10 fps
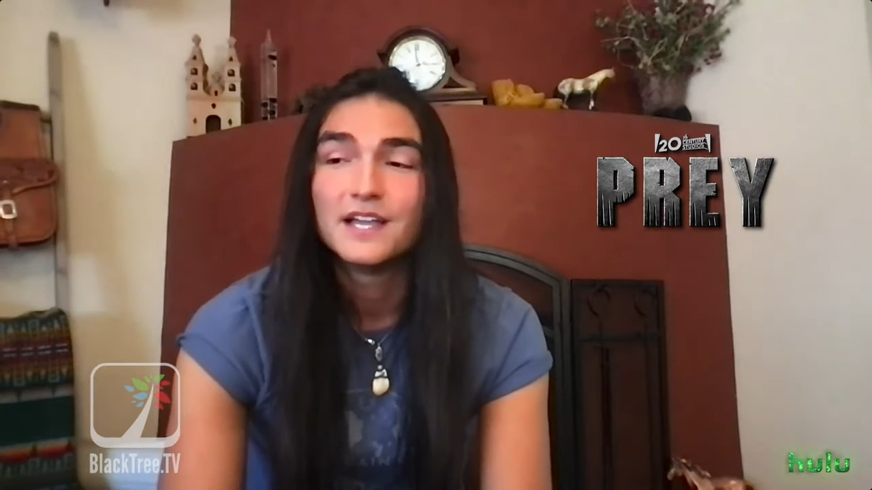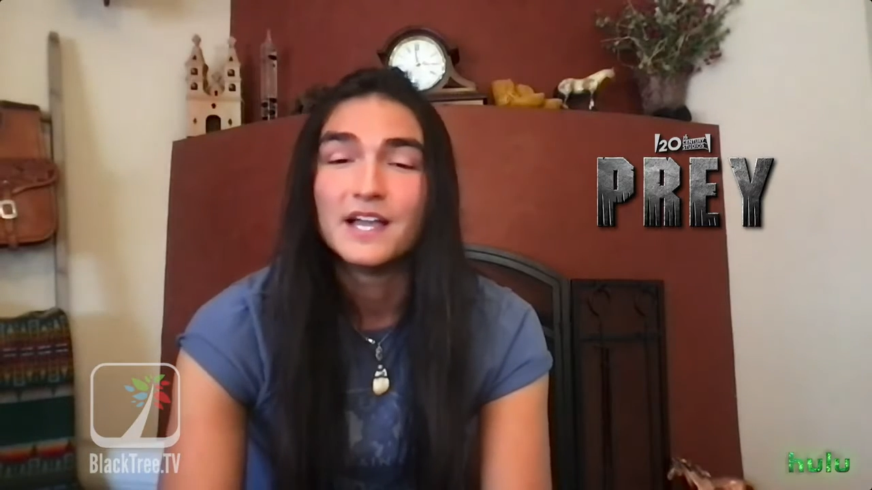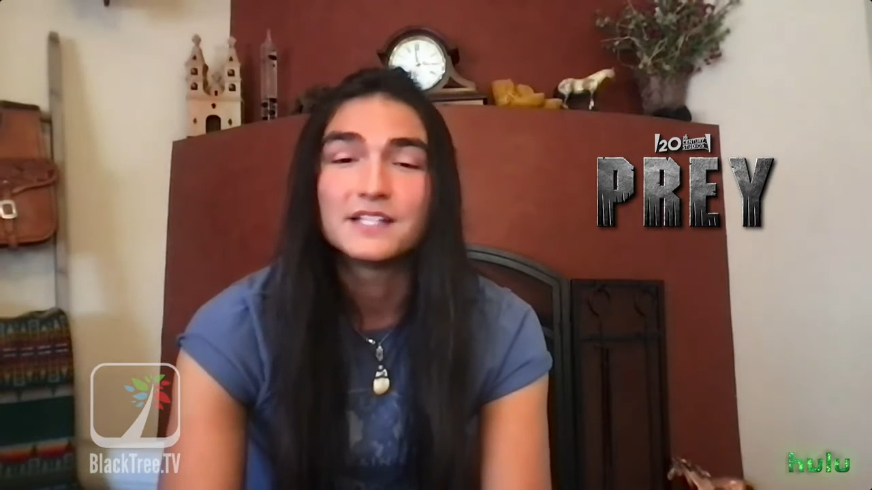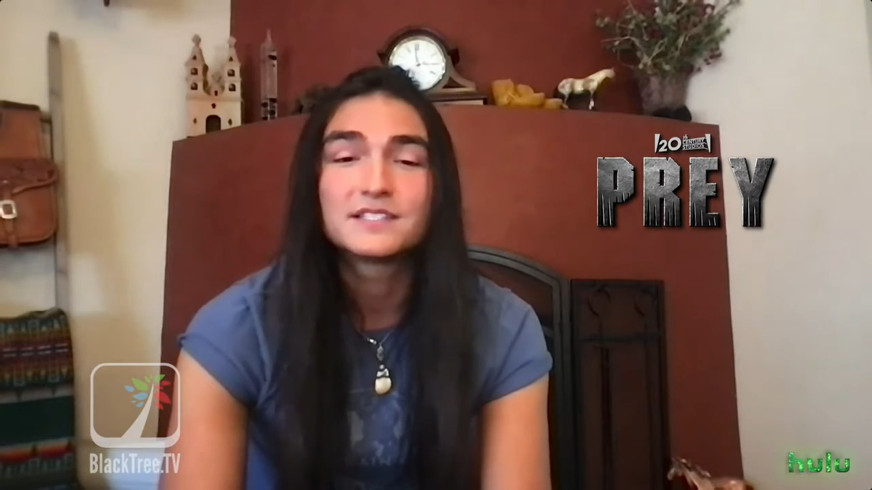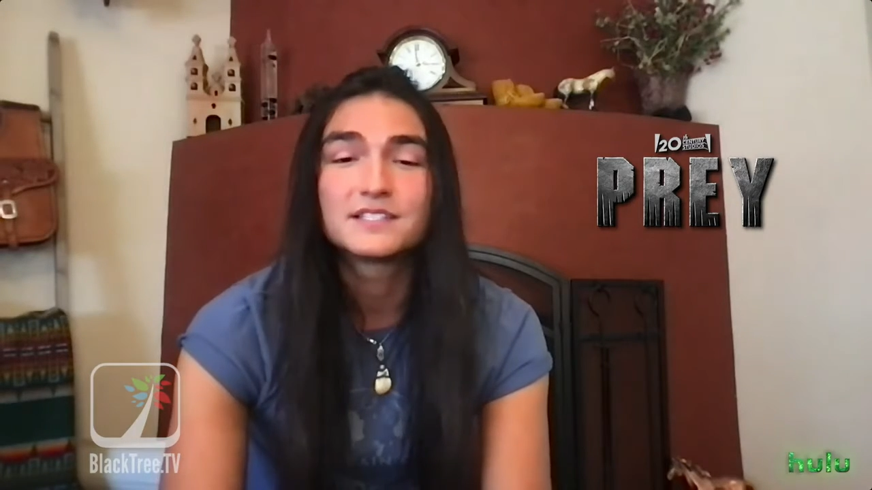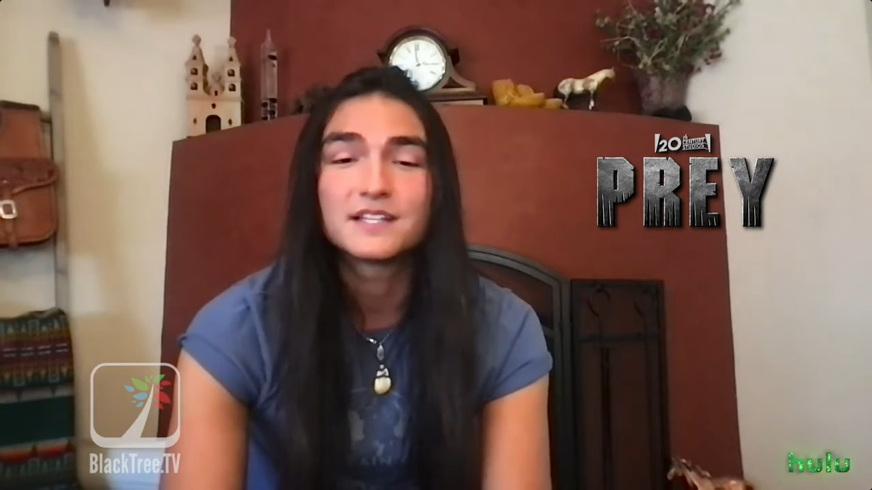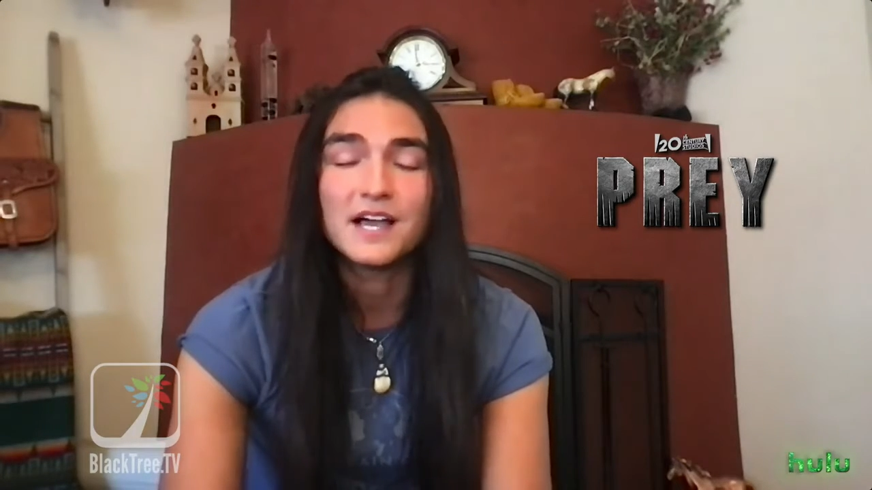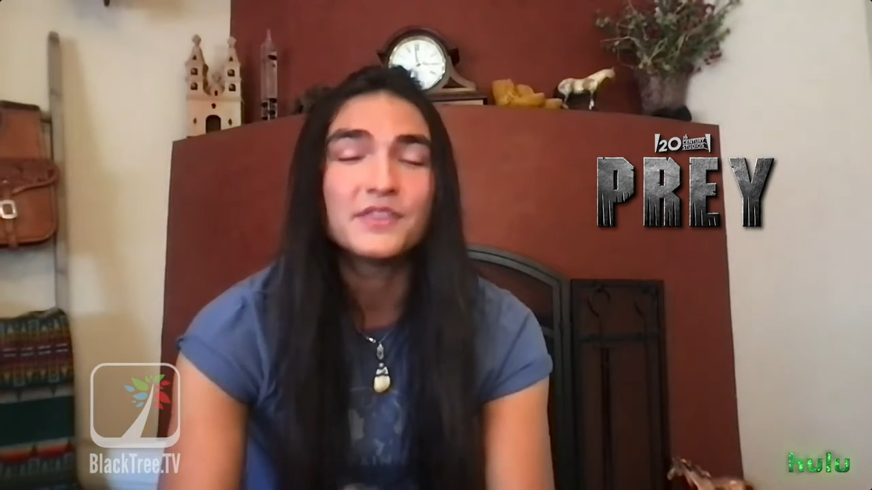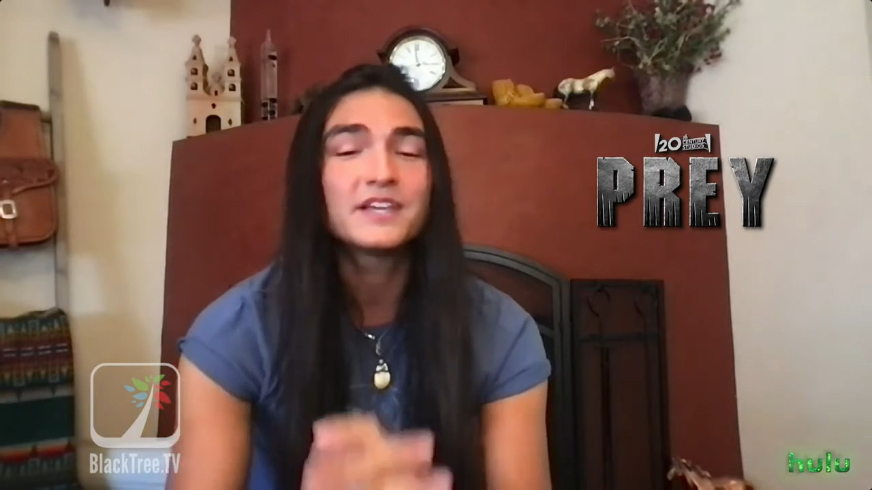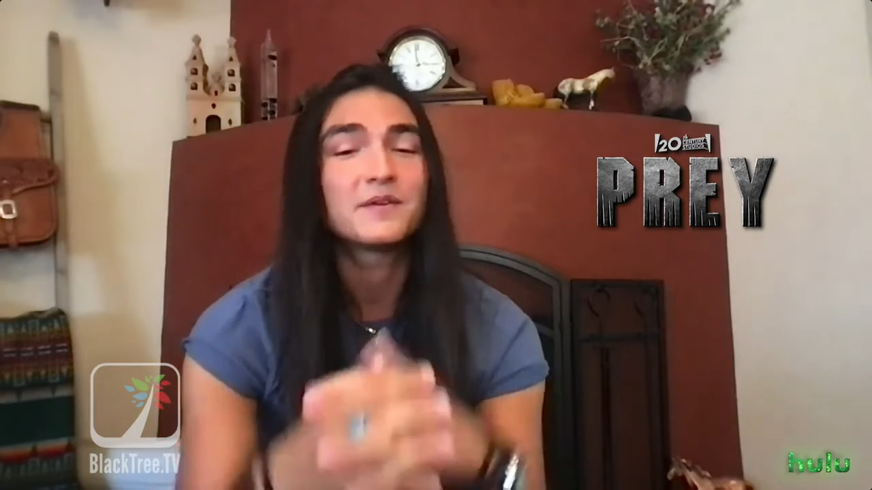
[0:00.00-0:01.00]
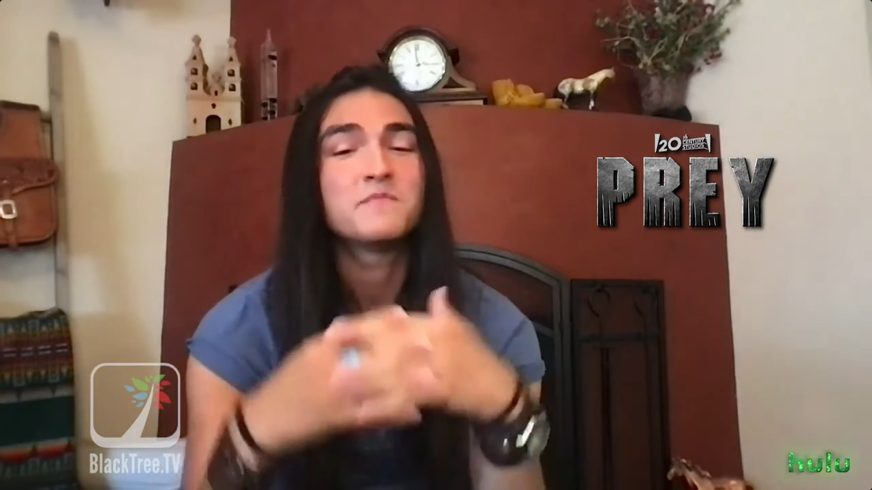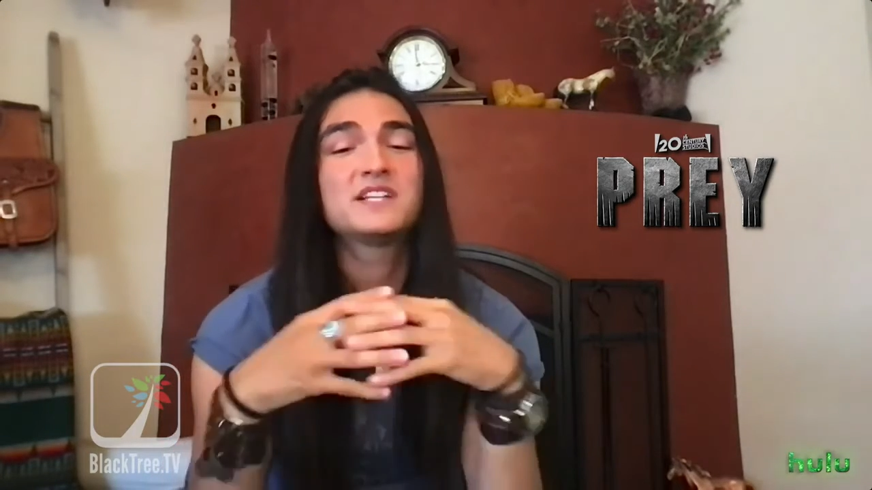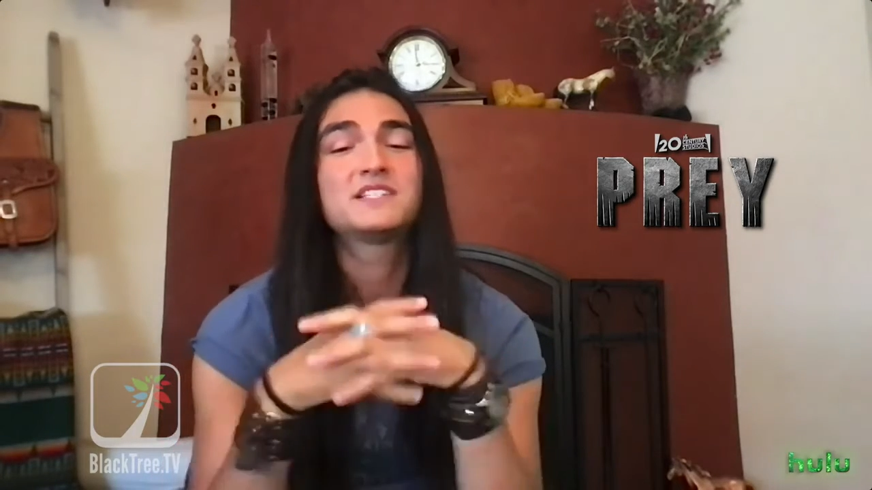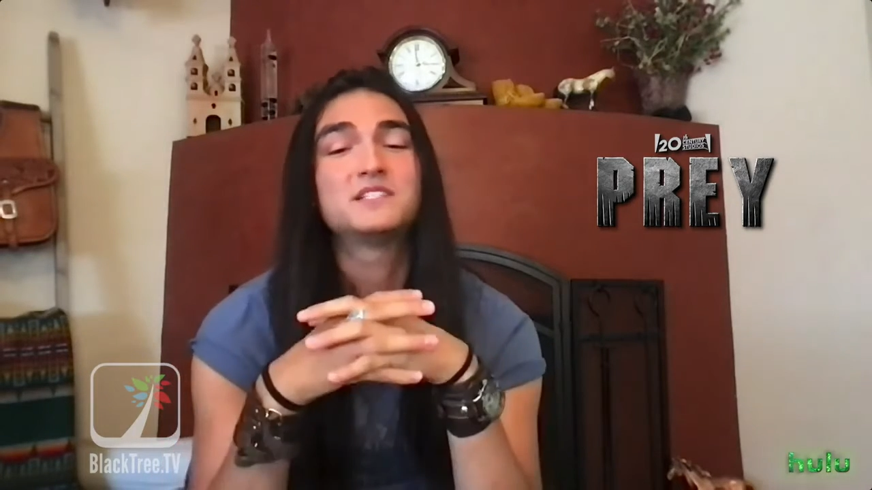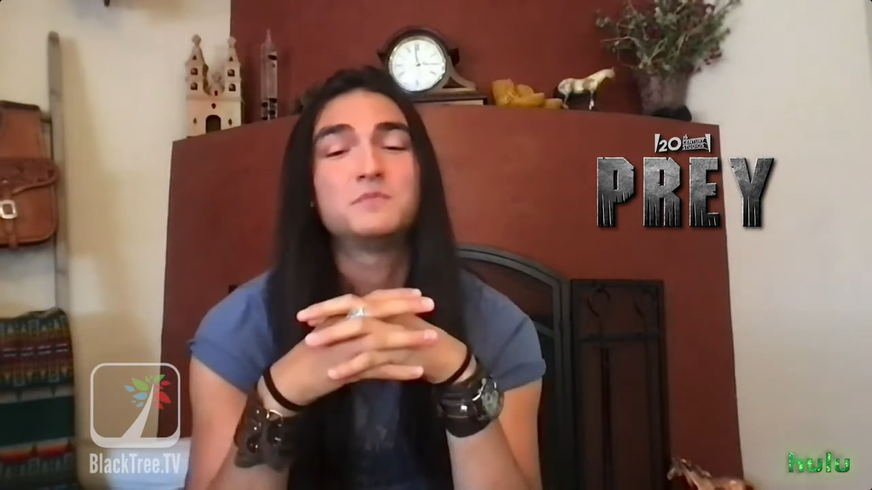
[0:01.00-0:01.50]
It's I think it
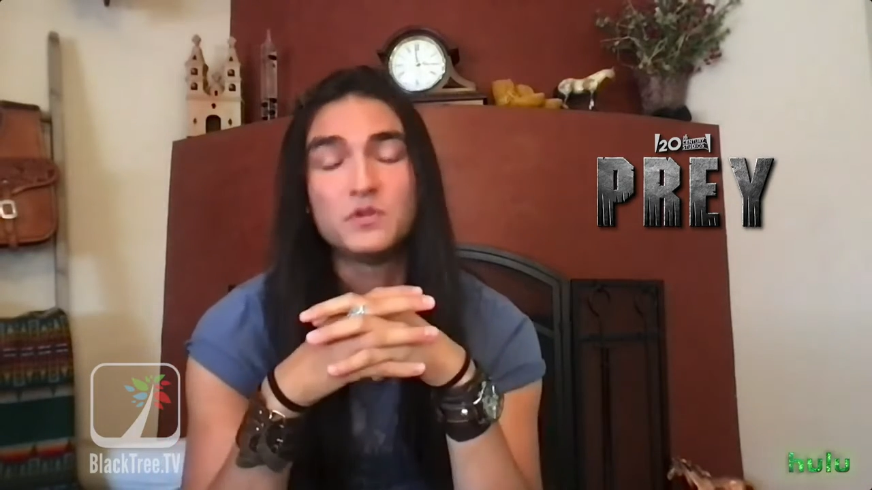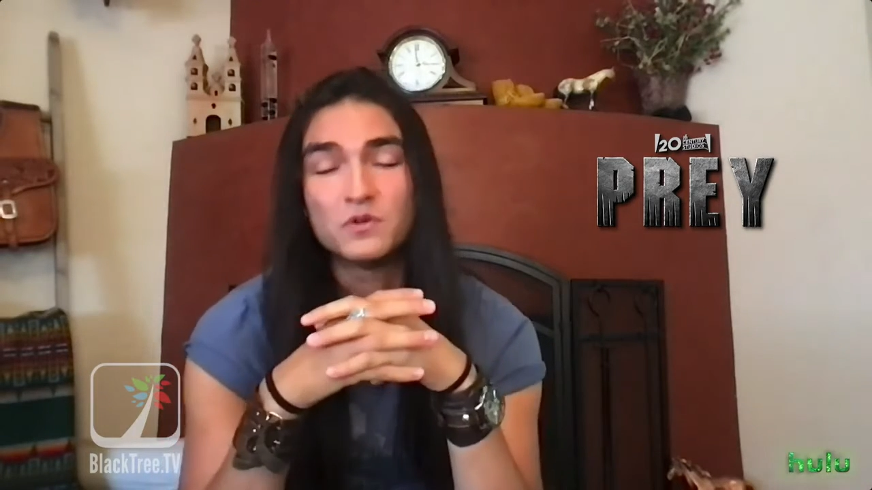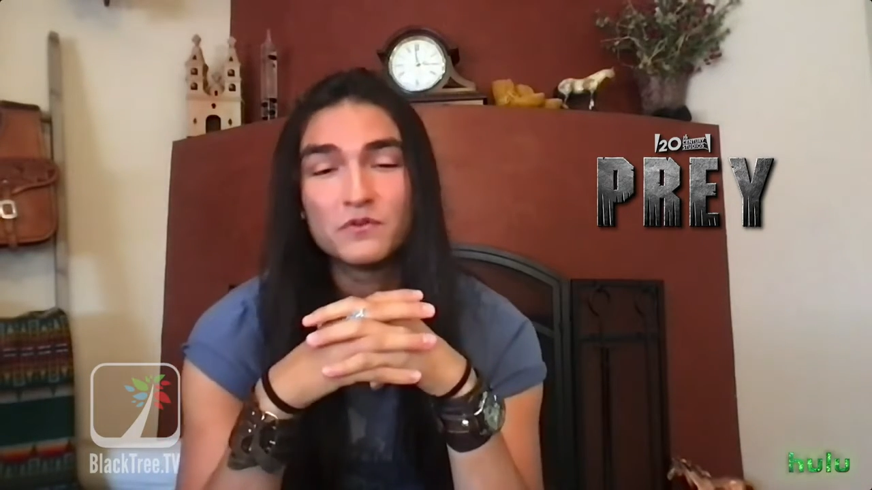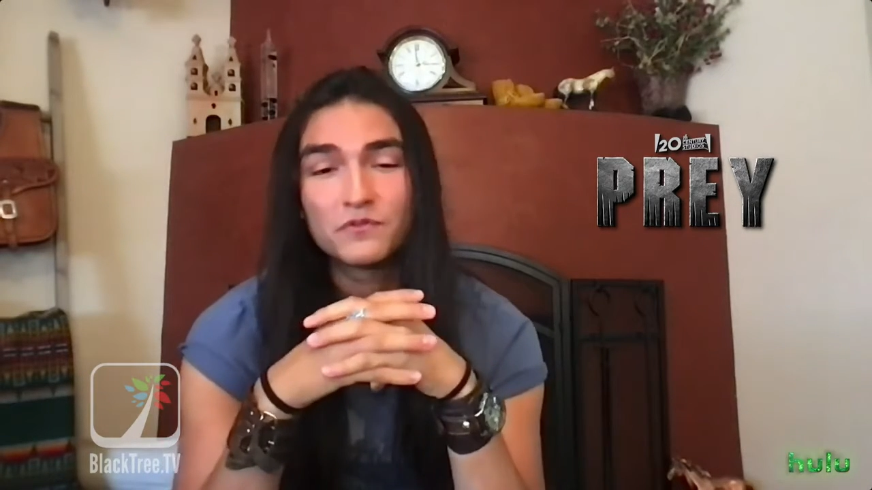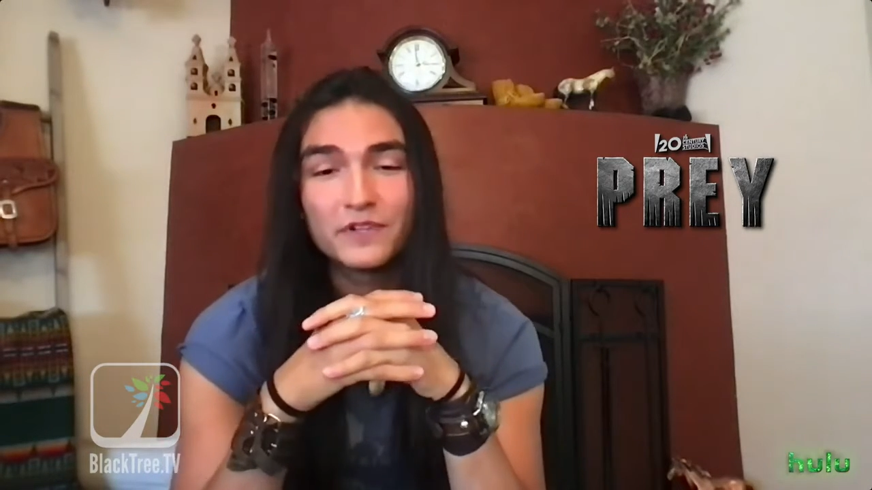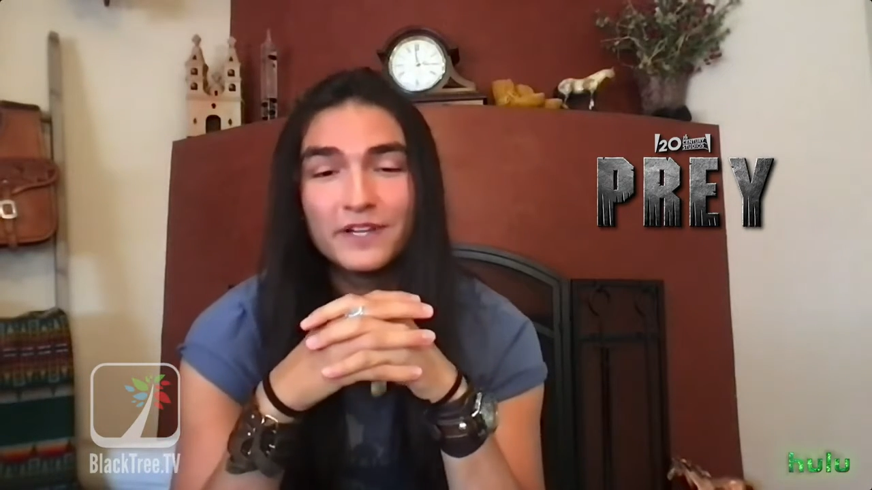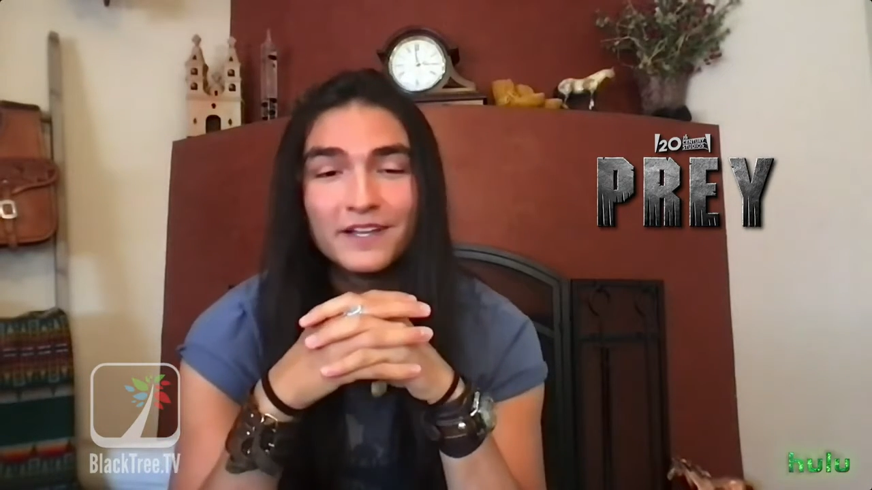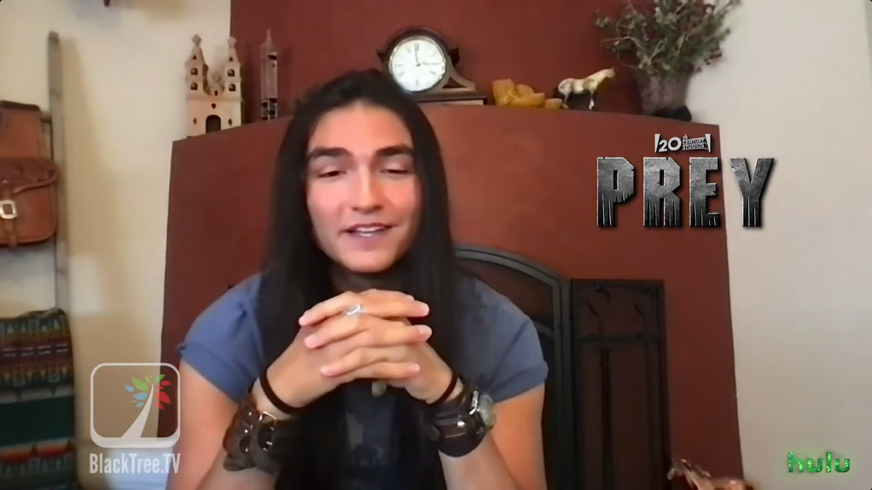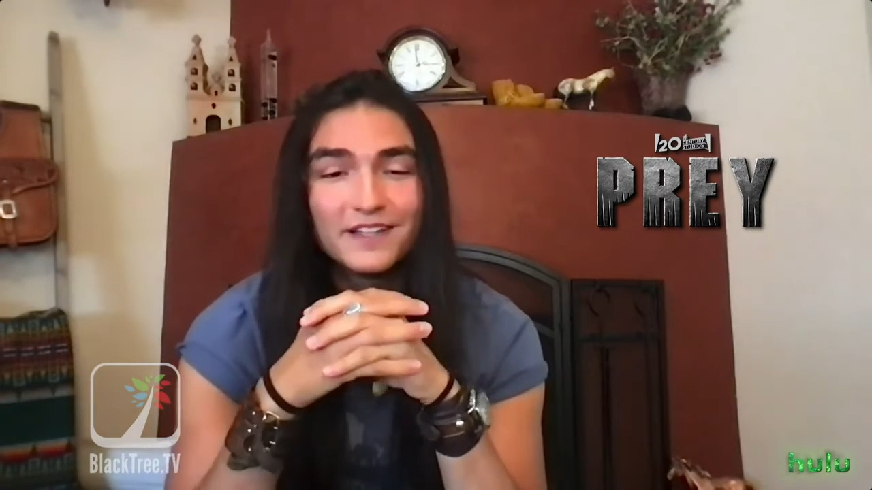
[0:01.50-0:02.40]
mixes beautifully,